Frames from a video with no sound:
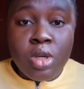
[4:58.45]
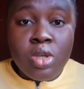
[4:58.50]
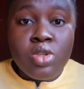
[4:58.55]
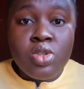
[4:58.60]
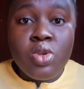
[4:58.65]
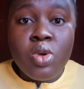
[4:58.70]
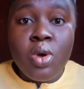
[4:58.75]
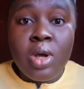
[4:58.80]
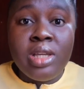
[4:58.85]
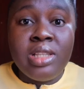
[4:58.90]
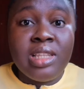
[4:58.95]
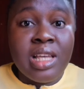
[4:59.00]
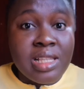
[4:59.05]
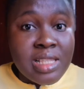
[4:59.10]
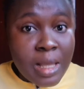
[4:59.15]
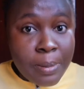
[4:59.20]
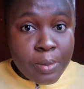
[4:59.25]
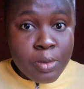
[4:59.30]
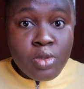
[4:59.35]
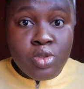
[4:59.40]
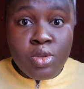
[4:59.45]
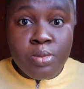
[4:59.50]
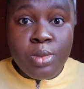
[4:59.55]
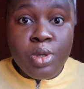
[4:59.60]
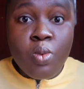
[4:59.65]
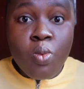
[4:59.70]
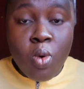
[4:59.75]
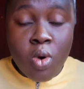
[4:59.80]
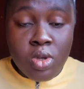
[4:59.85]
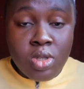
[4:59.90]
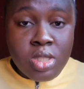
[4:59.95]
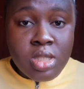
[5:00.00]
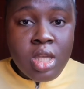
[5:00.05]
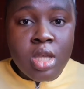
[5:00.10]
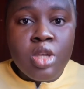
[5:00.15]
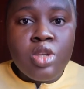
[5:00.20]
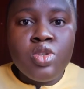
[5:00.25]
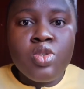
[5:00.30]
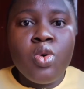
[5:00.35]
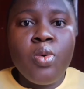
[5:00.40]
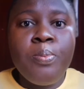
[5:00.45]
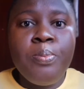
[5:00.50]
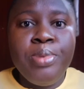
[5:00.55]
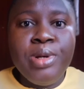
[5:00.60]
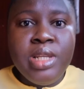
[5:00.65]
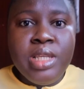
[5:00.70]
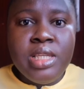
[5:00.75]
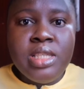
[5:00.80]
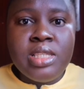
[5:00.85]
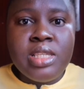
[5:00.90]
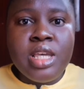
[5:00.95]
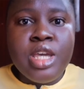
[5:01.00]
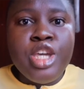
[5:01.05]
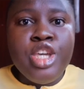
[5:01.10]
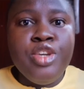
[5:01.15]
So it has happened to me once. So please,